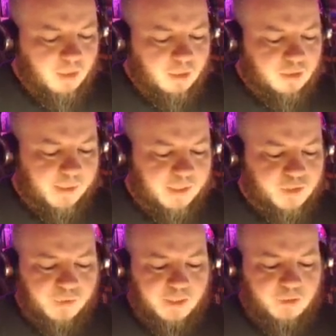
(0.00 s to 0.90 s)
to make sure
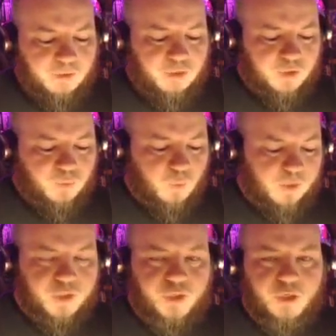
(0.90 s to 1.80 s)
they couldn't just
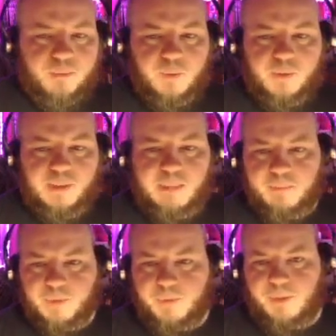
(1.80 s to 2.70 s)
one-shot me with that
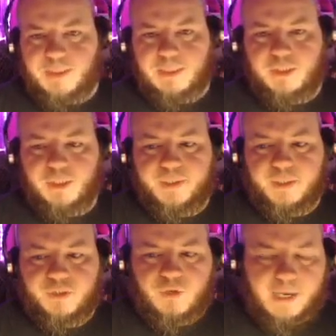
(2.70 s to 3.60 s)
bullshit Centurion
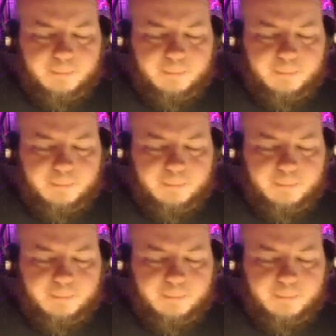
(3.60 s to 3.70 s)
strat.